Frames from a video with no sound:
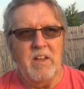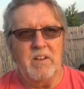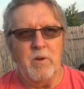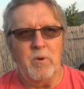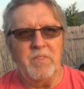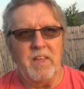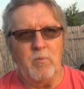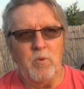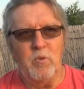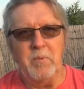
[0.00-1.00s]
Now what
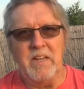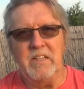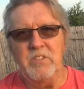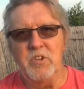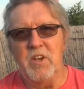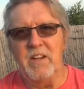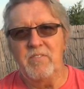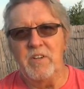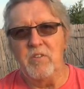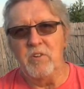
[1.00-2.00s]
that will mean is you'll
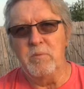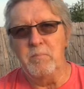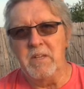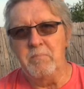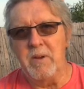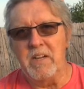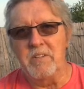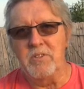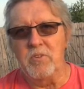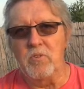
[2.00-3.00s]
have to go big
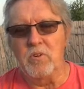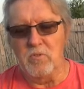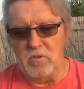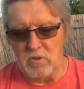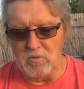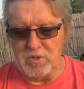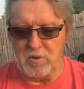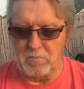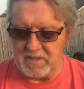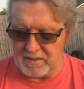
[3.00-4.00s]
box store, Lowe's,
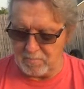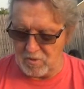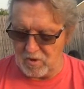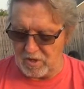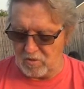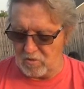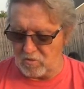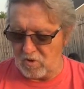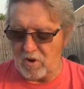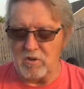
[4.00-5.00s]
Home Depot, or your
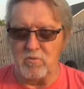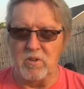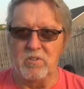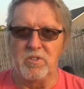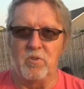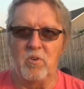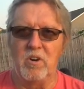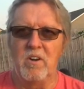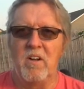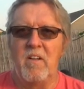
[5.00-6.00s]
local hardware
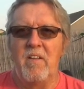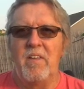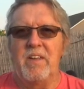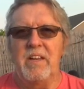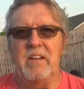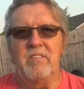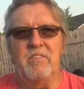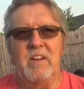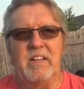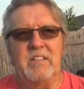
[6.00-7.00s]
store and
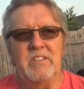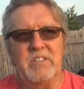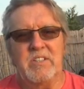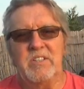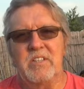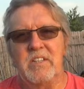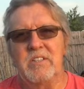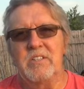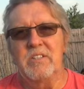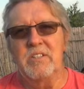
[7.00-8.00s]
find 6
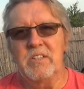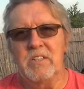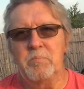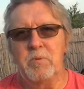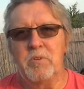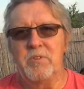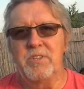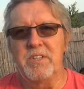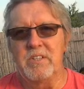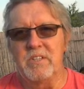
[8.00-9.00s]
nuts, 6
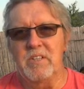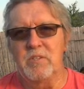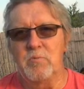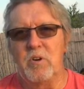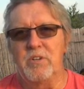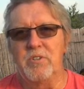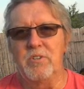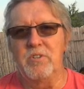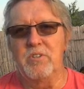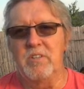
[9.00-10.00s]
bolts, and 6
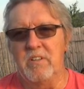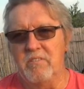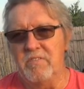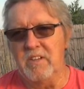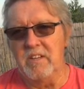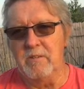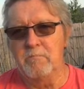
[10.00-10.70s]
washers that fit.